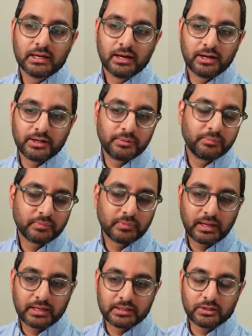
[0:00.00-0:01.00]

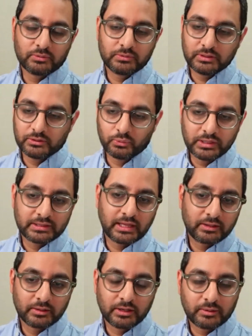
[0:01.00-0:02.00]
the week that